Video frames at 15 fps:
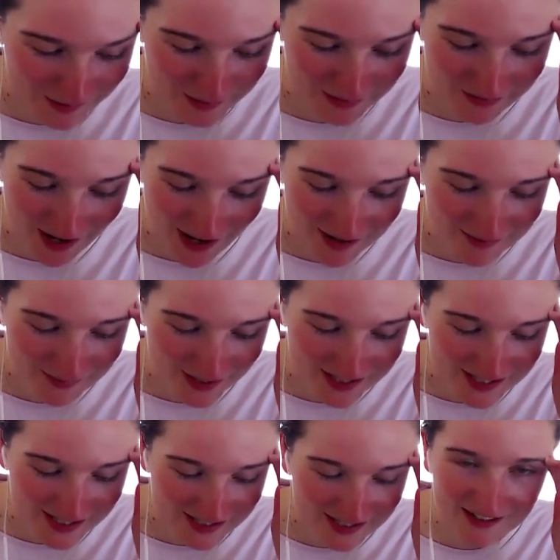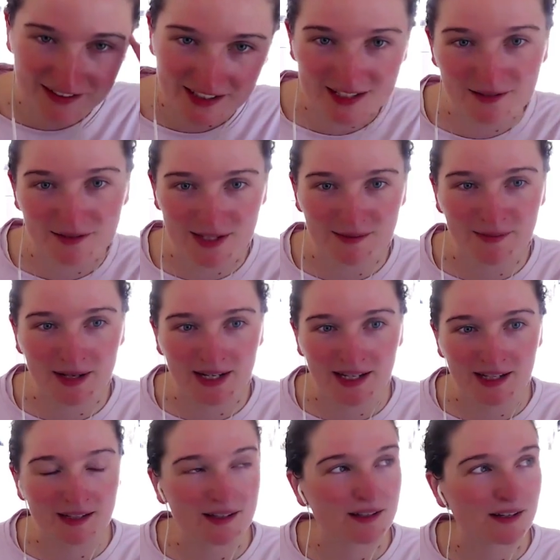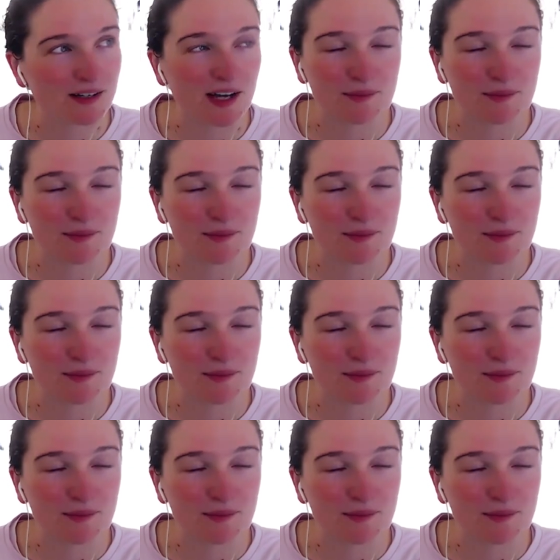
to be fair. But there is obviously many.